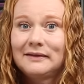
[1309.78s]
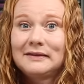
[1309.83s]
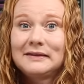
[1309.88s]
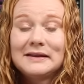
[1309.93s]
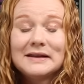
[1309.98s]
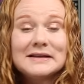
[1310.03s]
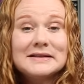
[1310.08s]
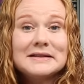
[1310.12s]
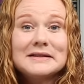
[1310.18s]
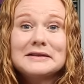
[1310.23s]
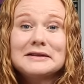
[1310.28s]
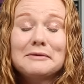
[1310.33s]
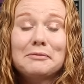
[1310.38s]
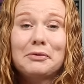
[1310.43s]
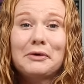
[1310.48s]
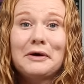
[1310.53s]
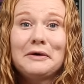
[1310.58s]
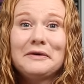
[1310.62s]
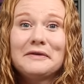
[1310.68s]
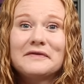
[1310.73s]
this is the
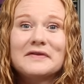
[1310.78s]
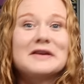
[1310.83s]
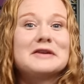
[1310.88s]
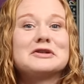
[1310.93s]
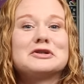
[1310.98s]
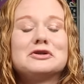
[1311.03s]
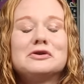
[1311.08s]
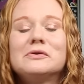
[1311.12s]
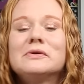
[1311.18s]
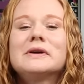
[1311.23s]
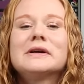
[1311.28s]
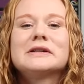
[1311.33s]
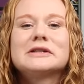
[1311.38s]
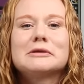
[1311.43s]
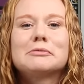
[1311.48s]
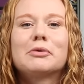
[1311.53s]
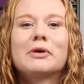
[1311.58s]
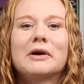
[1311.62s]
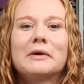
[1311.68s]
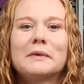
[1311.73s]
pro of this. You get
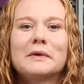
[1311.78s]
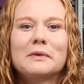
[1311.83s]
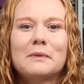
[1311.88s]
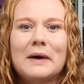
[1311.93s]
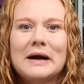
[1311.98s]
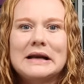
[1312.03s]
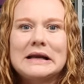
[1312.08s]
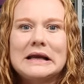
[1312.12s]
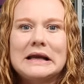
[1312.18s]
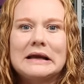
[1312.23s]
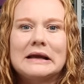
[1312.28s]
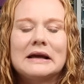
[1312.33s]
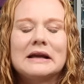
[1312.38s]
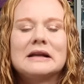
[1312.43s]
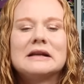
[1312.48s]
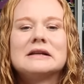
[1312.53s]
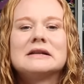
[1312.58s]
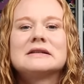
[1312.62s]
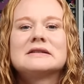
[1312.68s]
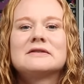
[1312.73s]
to print with white ink,
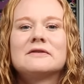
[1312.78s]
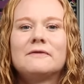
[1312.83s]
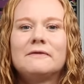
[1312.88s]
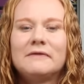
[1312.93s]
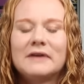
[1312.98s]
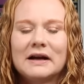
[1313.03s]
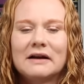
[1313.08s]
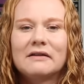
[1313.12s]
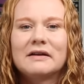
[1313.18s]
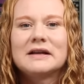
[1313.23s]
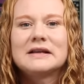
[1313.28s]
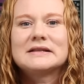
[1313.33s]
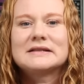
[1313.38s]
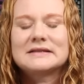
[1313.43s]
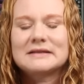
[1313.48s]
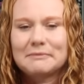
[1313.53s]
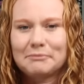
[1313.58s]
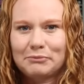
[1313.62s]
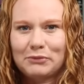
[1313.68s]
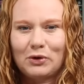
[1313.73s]
and it is very
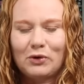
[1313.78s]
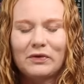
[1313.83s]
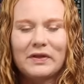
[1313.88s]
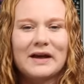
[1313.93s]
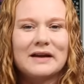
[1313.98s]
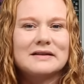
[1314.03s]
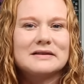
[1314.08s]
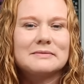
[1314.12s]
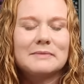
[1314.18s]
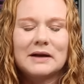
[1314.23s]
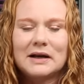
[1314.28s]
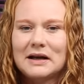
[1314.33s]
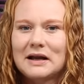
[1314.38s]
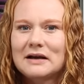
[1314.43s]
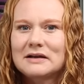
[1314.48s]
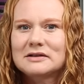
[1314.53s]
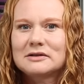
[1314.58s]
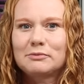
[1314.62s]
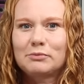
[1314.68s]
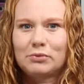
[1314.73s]
simple. That is my
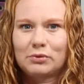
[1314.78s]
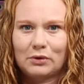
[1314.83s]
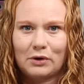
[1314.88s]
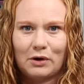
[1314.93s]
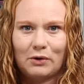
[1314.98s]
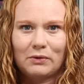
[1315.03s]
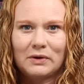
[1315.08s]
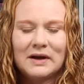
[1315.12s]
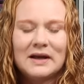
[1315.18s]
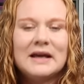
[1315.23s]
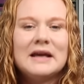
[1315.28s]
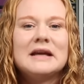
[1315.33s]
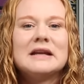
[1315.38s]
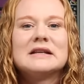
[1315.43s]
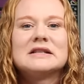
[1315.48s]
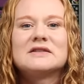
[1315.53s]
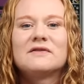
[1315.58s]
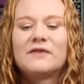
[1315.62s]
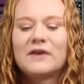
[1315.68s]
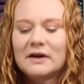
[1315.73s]
next pro.
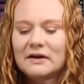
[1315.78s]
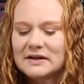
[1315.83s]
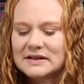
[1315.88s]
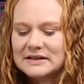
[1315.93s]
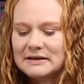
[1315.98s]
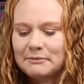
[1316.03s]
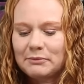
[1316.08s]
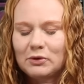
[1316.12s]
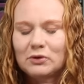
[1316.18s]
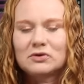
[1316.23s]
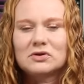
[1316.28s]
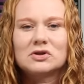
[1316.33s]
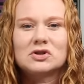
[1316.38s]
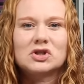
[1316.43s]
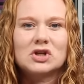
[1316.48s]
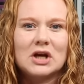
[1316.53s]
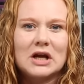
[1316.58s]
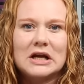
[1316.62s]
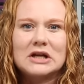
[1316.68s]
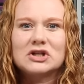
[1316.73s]
It's very simple to
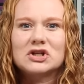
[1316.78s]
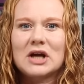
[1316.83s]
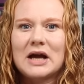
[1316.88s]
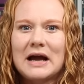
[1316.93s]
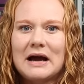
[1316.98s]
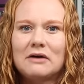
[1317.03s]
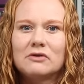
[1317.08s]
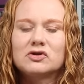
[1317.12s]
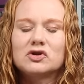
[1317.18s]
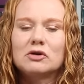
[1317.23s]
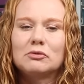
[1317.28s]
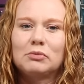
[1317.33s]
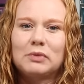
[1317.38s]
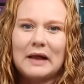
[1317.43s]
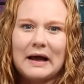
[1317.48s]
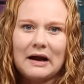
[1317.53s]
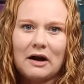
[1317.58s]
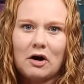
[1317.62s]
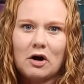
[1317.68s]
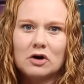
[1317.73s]
change out your
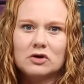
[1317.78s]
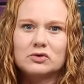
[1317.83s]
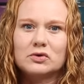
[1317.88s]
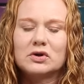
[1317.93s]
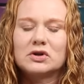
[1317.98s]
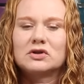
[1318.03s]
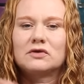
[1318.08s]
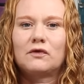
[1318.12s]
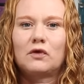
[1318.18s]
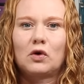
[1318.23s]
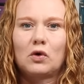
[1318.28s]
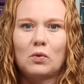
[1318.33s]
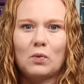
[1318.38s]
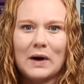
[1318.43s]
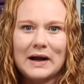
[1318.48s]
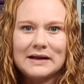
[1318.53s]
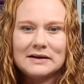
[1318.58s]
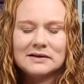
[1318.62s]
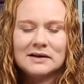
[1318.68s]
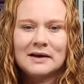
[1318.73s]
black cartridge for a
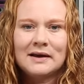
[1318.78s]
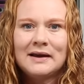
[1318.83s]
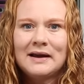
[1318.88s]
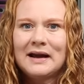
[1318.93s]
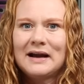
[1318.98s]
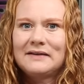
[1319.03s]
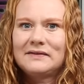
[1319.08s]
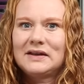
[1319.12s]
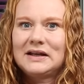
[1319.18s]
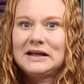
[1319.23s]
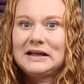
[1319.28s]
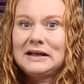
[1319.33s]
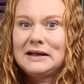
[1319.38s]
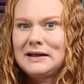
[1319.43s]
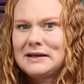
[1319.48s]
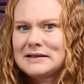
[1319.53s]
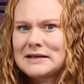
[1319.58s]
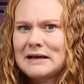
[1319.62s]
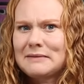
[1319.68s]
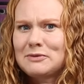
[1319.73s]
white, and then
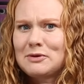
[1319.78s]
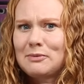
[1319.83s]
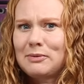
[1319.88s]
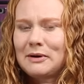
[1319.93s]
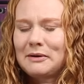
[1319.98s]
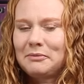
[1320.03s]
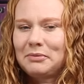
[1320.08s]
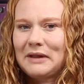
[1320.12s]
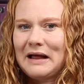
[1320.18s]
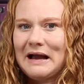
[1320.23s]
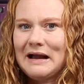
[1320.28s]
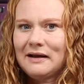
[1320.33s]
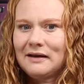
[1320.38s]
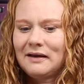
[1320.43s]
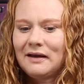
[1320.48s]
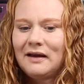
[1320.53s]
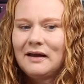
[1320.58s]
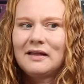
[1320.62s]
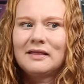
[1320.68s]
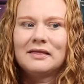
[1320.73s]
anytime you print
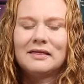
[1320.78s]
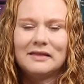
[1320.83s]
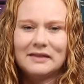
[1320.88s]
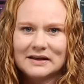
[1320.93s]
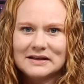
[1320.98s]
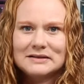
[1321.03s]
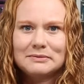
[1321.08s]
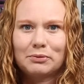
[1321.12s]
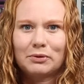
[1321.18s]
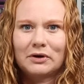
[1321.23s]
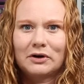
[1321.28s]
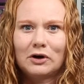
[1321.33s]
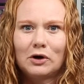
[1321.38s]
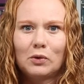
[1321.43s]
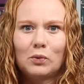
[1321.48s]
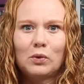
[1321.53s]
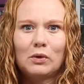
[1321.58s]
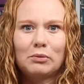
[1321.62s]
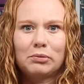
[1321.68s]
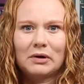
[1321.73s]
black, this
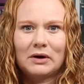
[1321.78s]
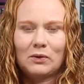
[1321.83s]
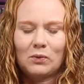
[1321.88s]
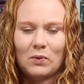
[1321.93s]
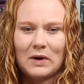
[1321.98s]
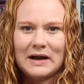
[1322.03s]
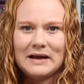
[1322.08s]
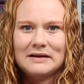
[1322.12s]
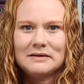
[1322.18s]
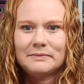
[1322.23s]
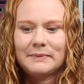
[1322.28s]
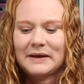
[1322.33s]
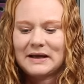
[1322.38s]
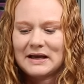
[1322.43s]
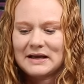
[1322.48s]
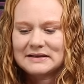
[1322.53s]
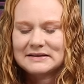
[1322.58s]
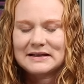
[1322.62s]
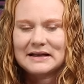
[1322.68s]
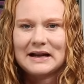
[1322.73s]
printer will print white
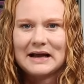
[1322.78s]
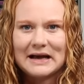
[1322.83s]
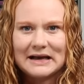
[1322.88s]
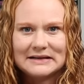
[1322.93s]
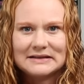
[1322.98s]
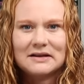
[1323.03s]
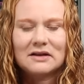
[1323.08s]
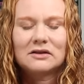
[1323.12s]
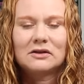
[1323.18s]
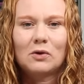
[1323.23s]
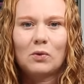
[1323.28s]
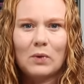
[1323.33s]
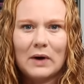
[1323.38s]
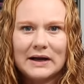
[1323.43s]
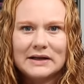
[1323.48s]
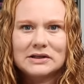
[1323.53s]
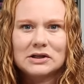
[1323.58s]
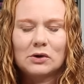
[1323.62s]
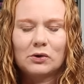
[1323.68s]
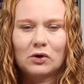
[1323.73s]
because it has the
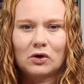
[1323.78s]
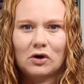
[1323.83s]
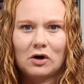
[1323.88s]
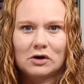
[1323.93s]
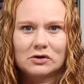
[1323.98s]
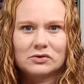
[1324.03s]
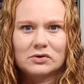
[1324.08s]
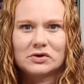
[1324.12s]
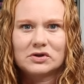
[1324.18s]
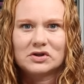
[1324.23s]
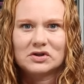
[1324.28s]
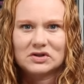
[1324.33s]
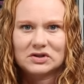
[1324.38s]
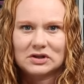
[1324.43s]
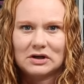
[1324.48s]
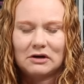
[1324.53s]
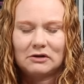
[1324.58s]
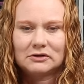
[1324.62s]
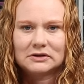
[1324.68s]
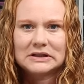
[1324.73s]
white toner cartridge
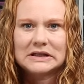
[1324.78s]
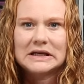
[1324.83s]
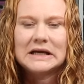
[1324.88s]
installed.